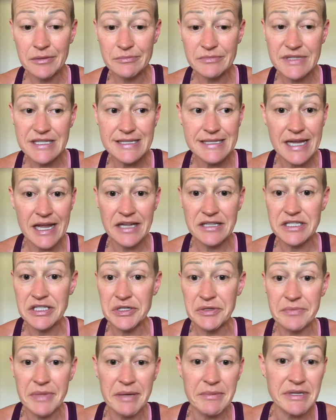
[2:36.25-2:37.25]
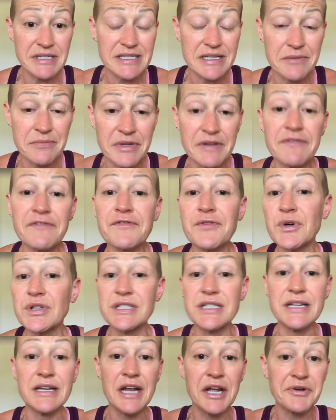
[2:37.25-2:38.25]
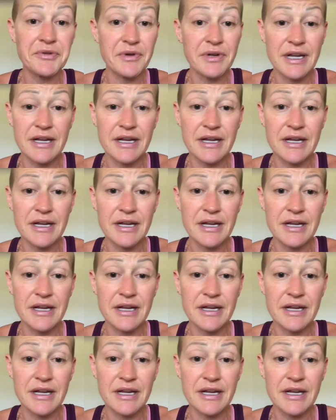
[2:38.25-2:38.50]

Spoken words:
this answer. Maybe it's going to be 1400.